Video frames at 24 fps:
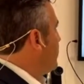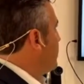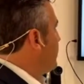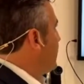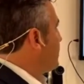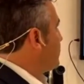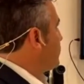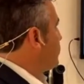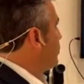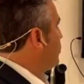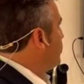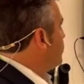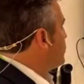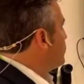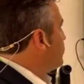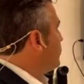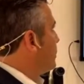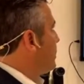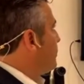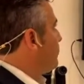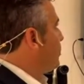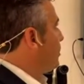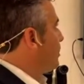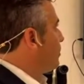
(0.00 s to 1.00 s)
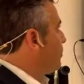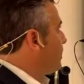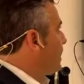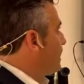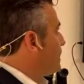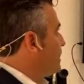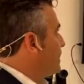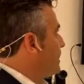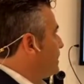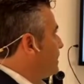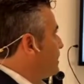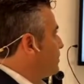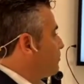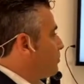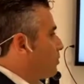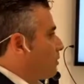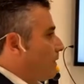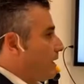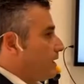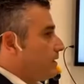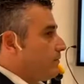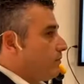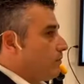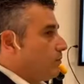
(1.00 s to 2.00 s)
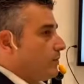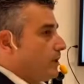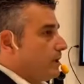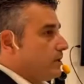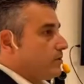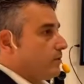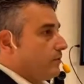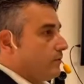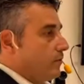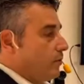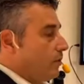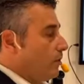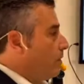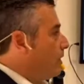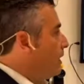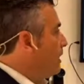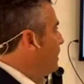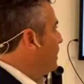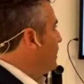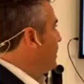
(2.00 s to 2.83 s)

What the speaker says: but also the molecular genetics provide information for